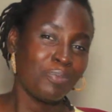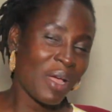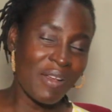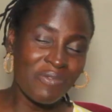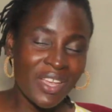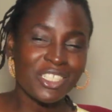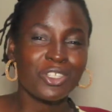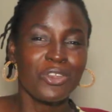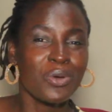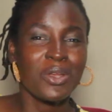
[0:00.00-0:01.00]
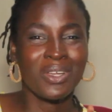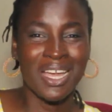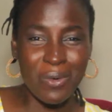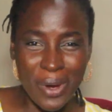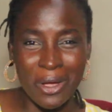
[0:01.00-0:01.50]
peradventure you are not
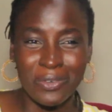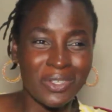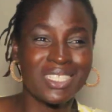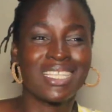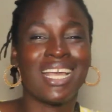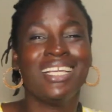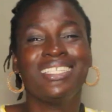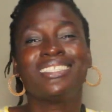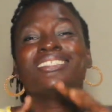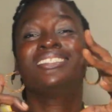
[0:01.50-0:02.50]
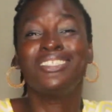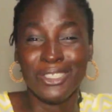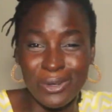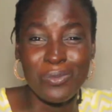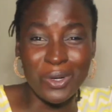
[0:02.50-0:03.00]
aware of those signs,
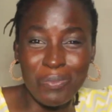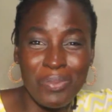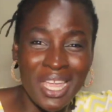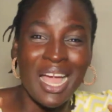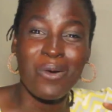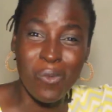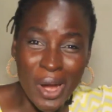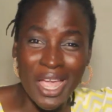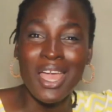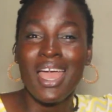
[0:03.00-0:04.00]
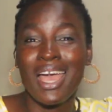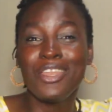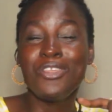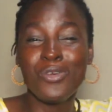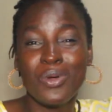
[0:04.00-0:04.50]
you would be aware
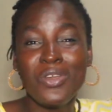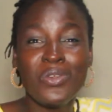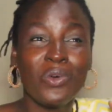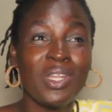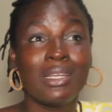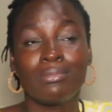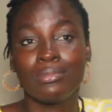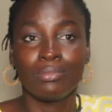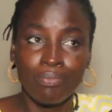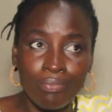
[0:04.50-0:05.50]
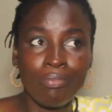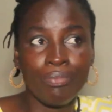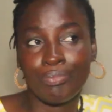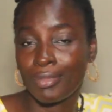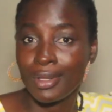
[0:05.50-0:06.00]
and you would know that,
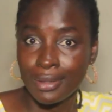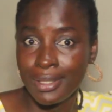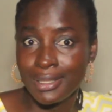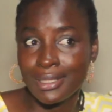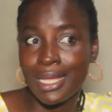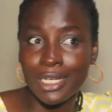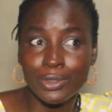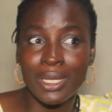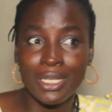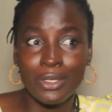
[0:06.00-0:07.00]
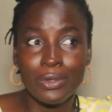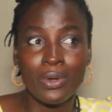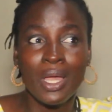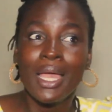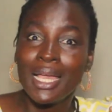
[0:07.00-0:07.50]
this is actually, you know,
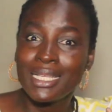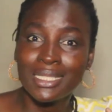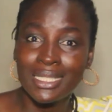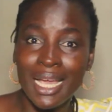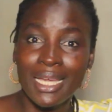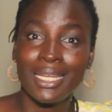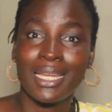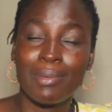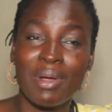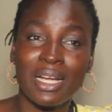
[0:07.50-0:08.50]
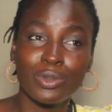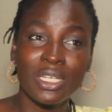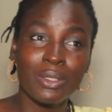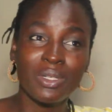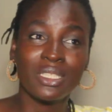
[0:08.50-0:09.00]
a sign that I'm
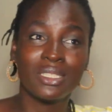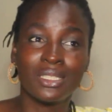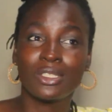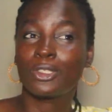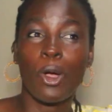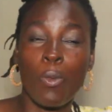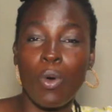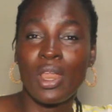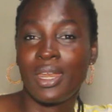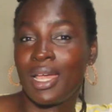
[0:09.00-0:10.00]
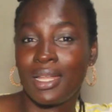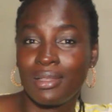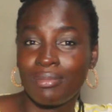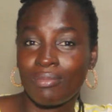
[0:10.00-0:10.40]
actually with someone that